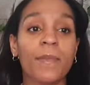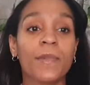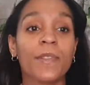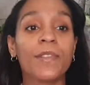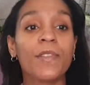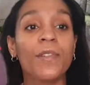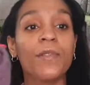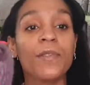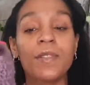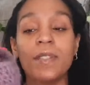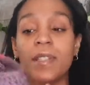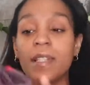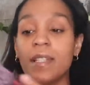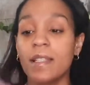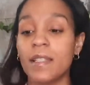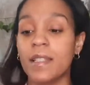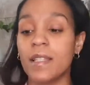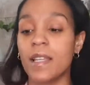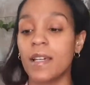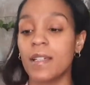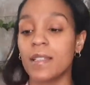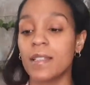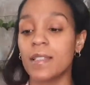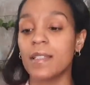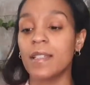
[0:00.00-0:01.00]
as soon as it's
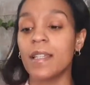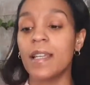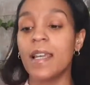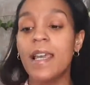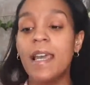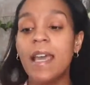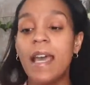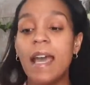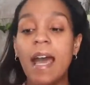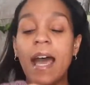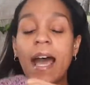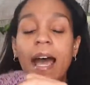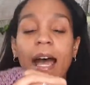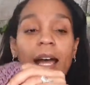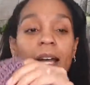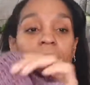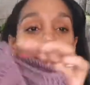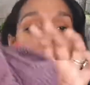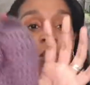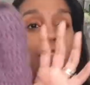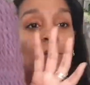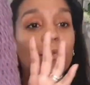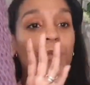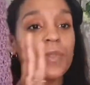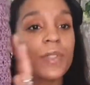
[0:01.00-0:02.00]
done,
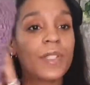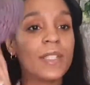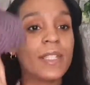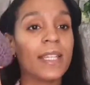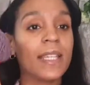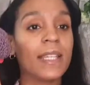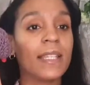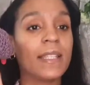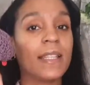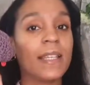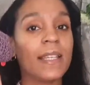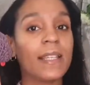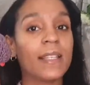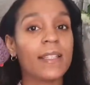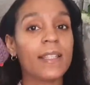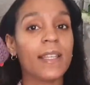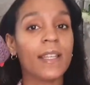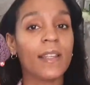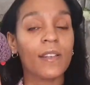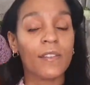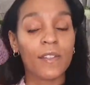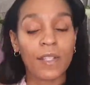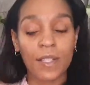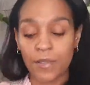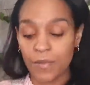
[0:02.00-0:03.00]
and you will see this
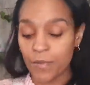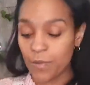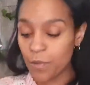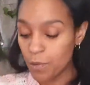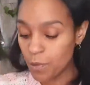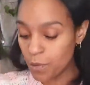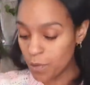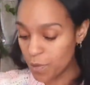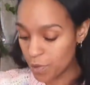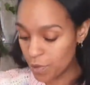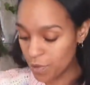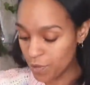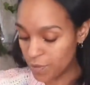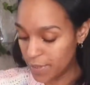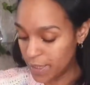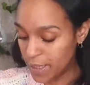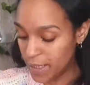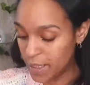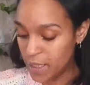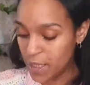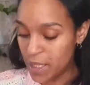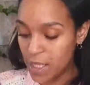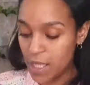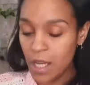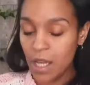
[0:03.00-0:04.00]
in its full
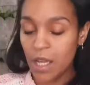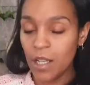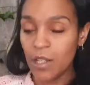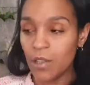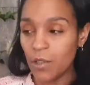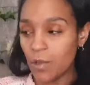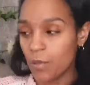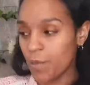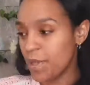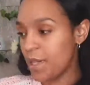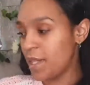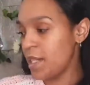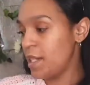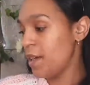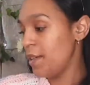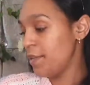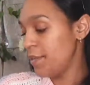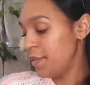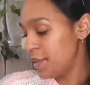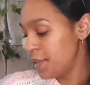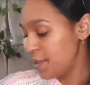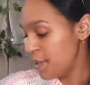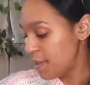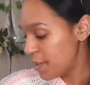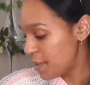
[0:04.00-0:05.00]
glory along with the
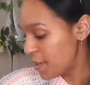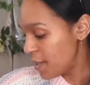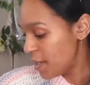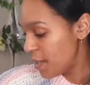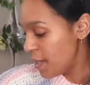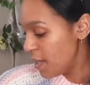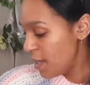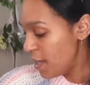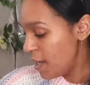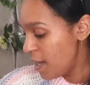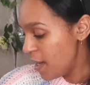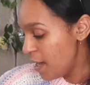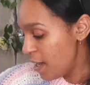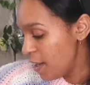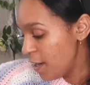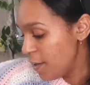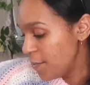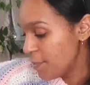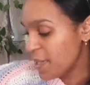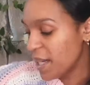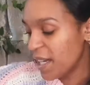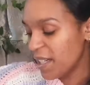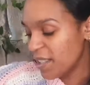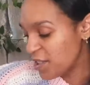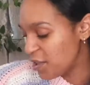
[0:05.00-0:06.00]
others.
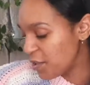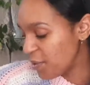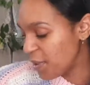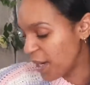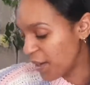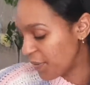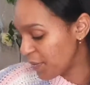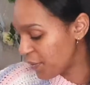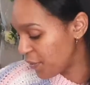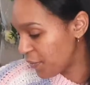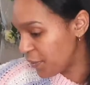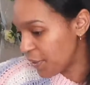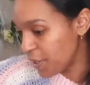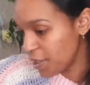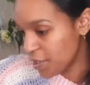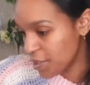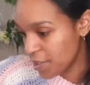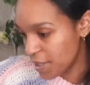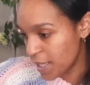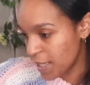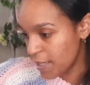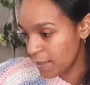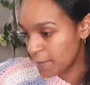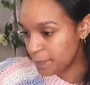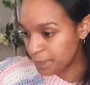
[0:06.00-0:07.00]
Yeah, I do have to finish
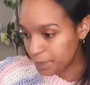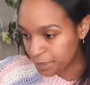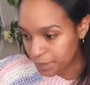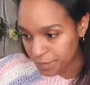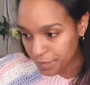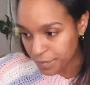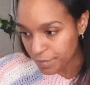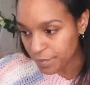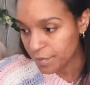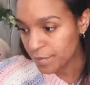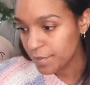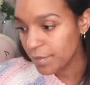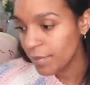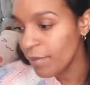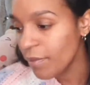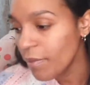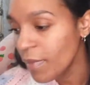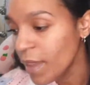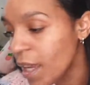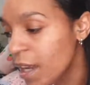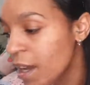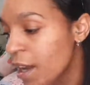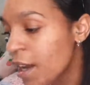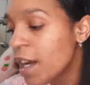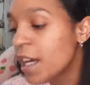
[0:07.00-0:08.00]
that.
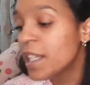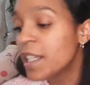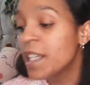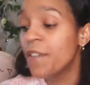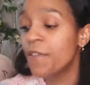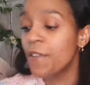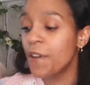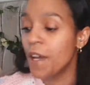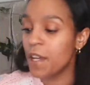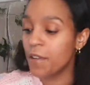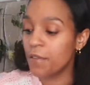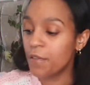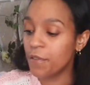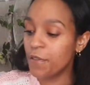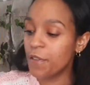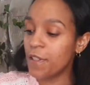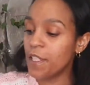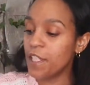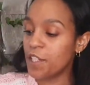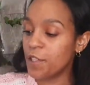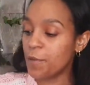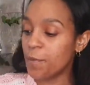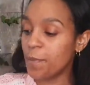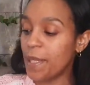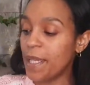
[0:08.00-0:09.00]
Another
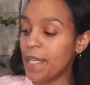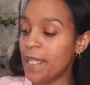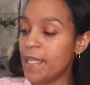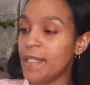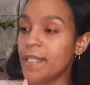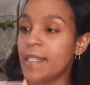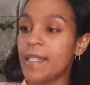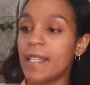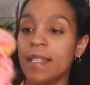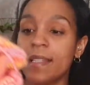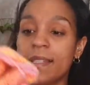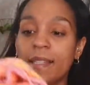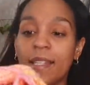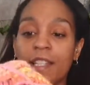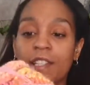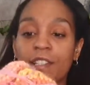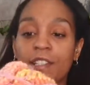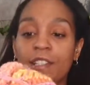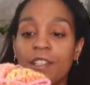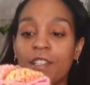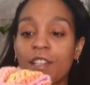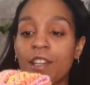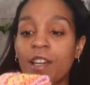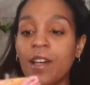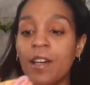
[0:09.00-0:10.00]
unfinished piece is this
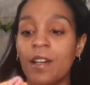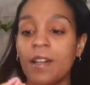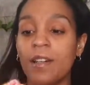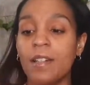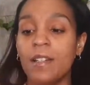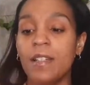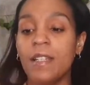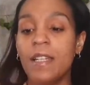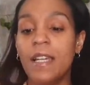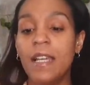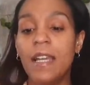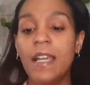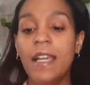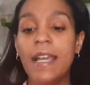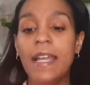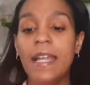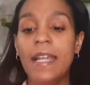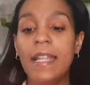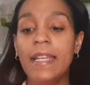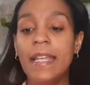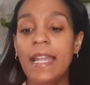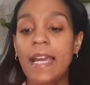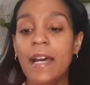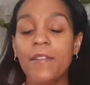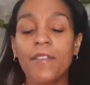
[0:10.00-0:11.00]
skirt.
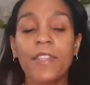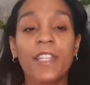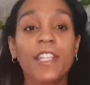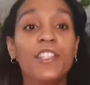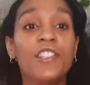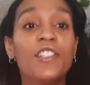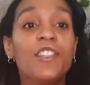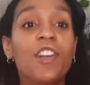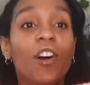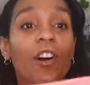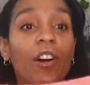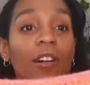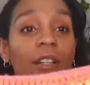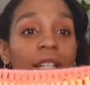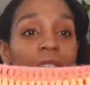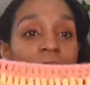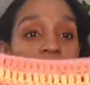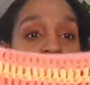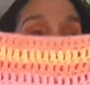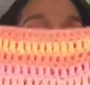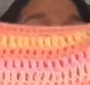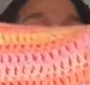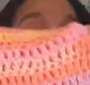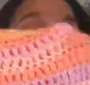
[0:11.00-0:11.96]
Now this yarn is from